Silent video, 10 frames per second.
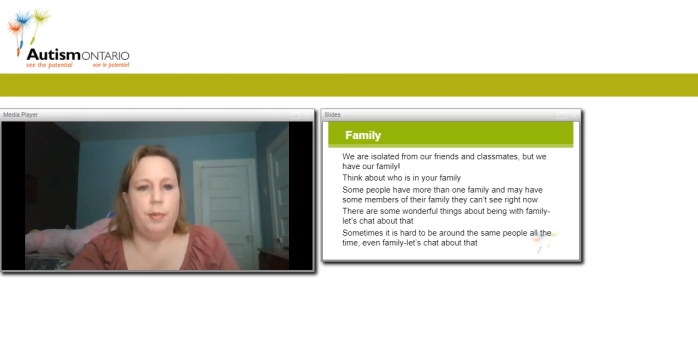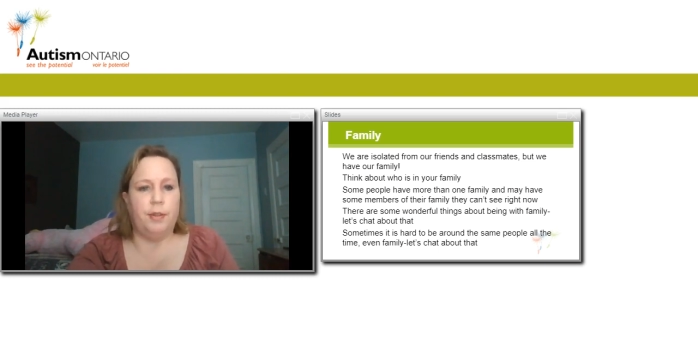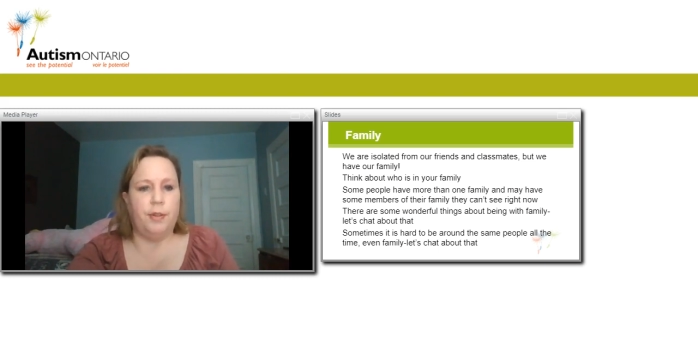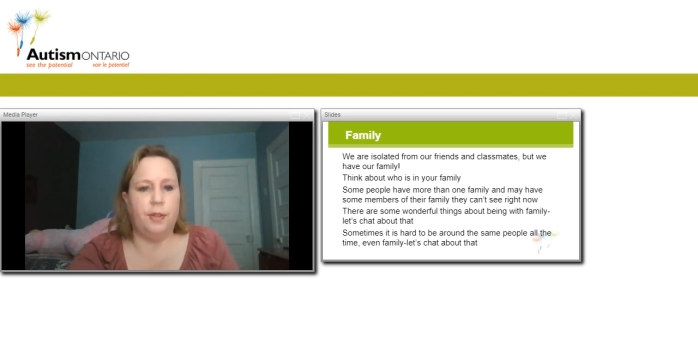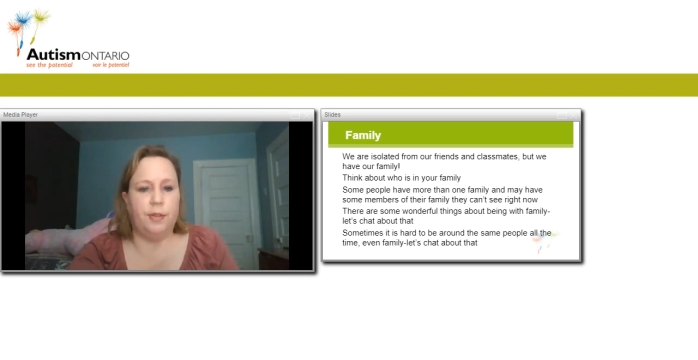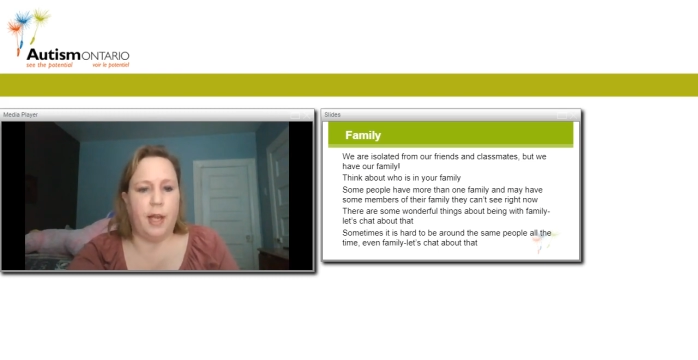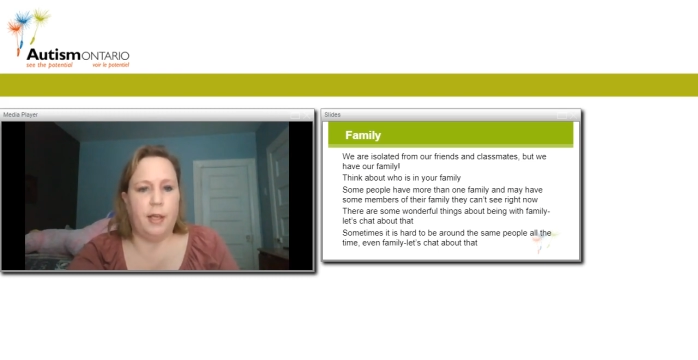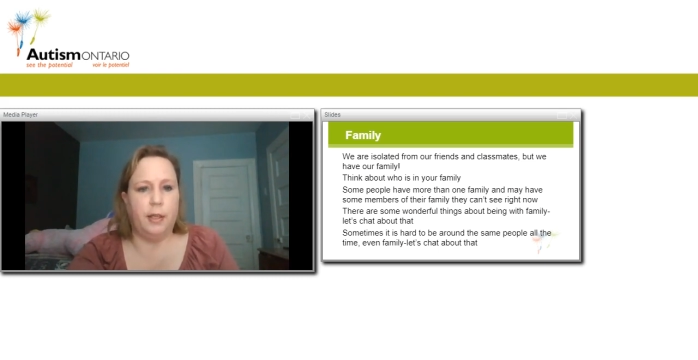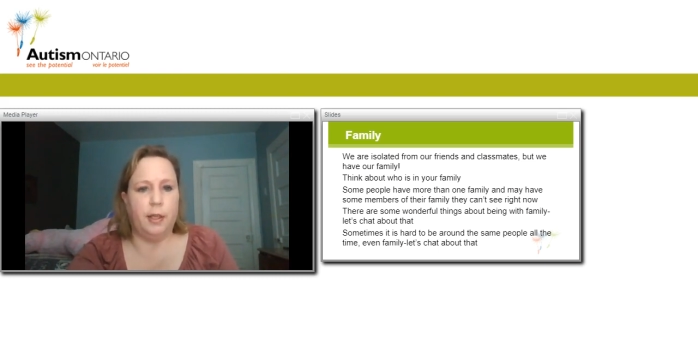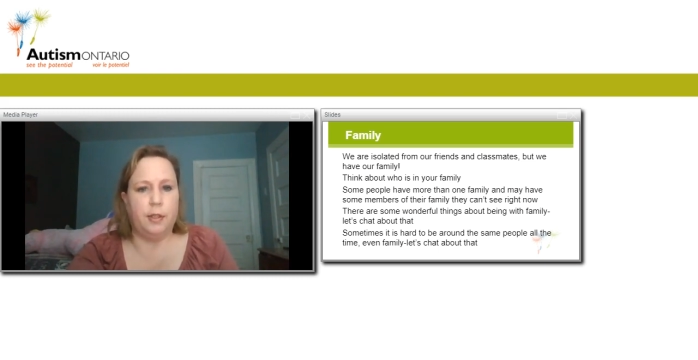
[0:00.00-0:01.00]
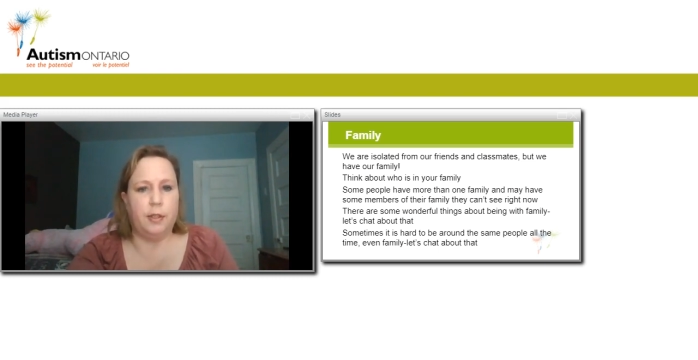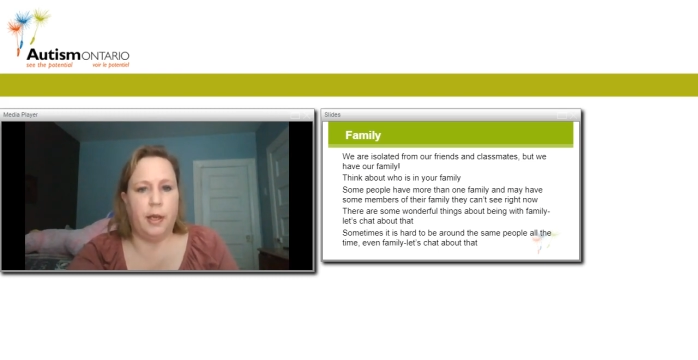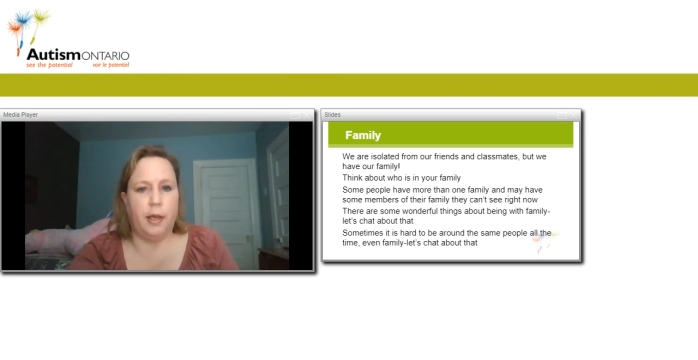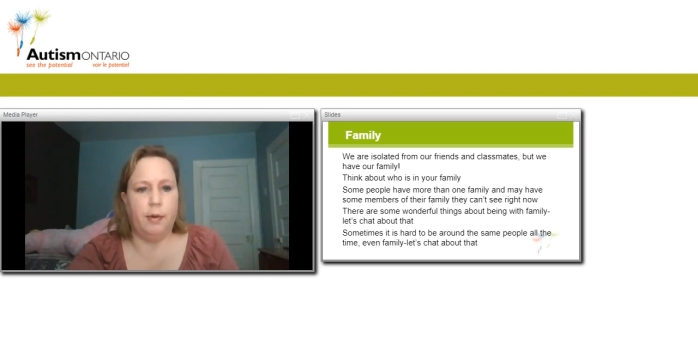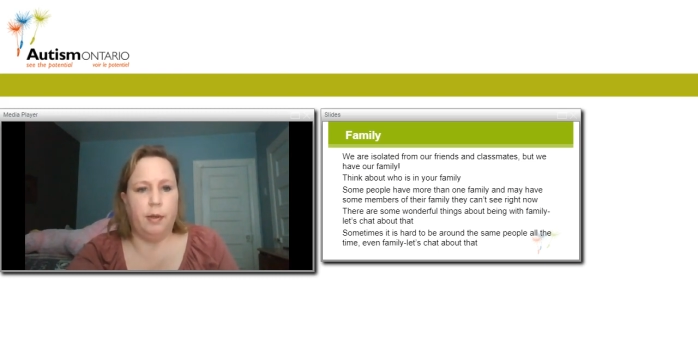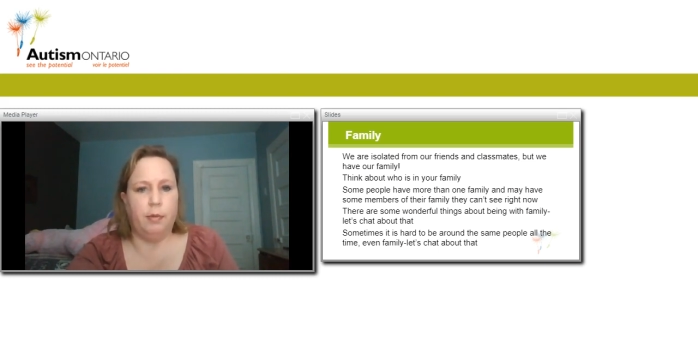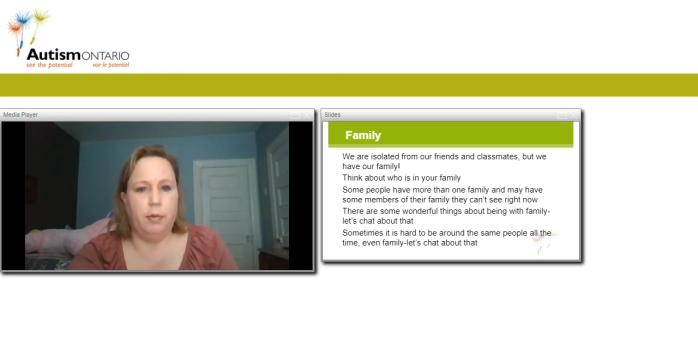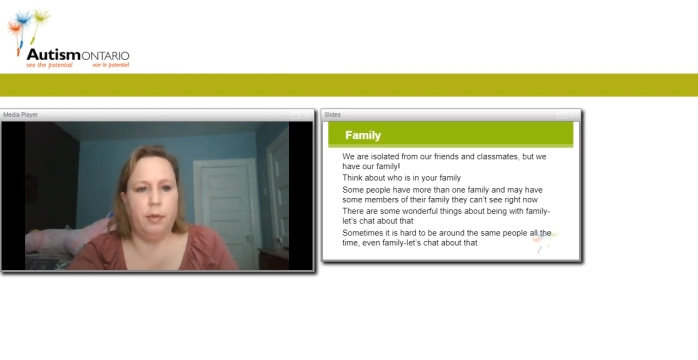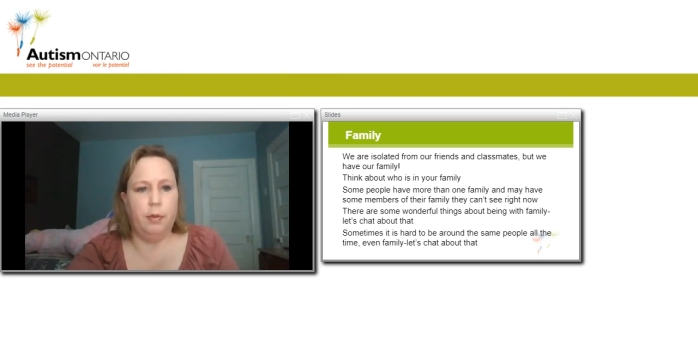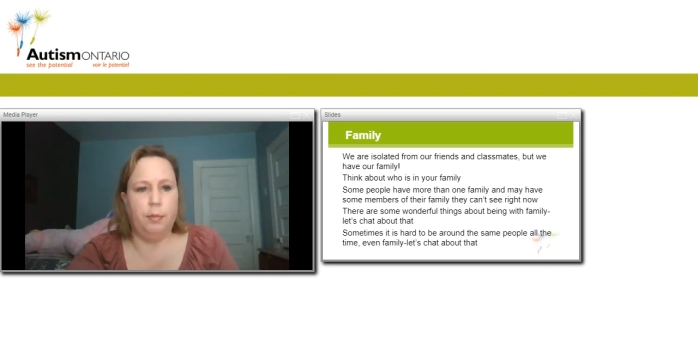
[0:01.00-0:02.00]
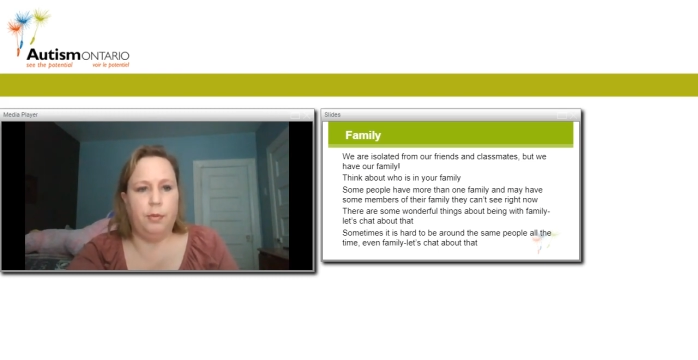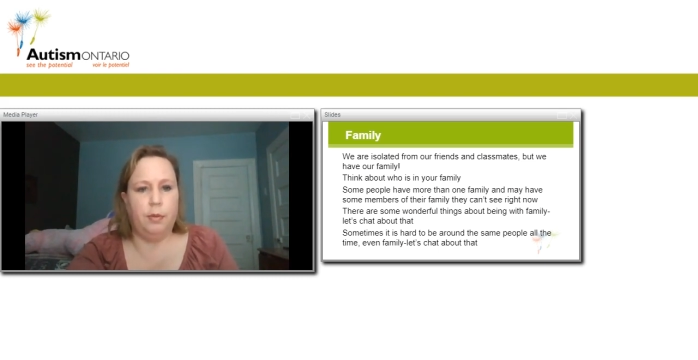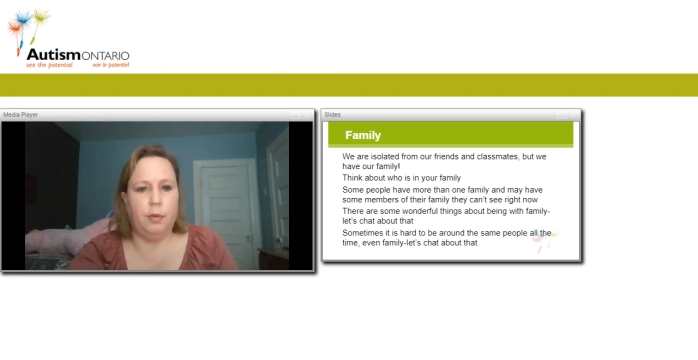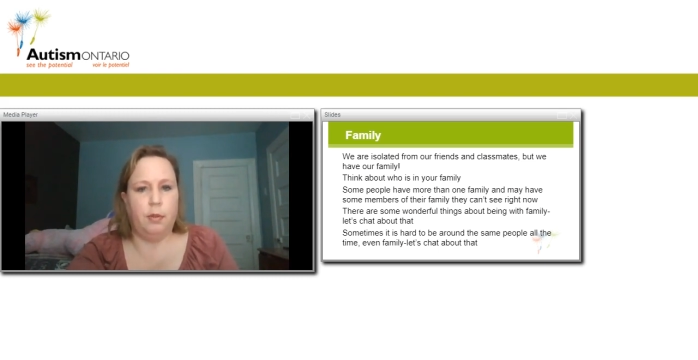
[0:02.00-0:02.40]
These things can get tiring. Oops,